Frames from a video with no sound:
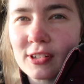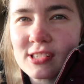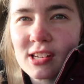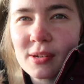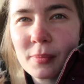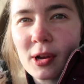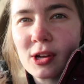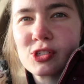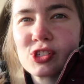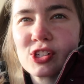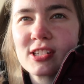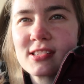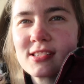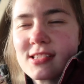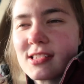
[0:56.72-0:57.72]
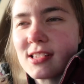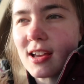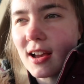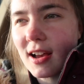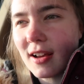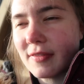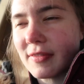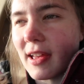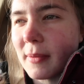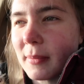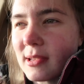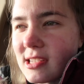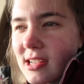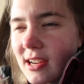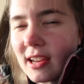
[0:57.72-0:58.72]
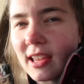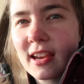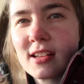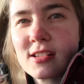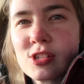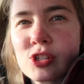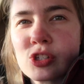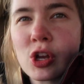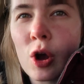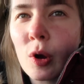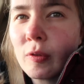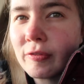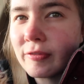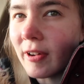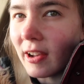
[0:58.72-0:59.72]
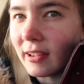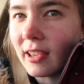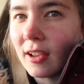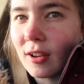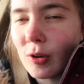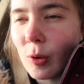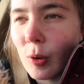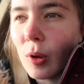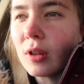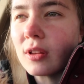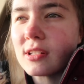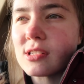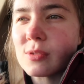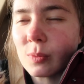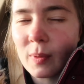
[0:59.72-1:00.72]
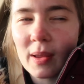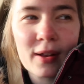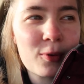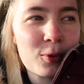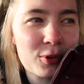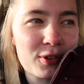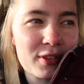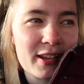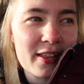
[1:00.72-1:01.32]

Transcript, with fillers: first impressions of Edmonton. It is so cold. It's way colder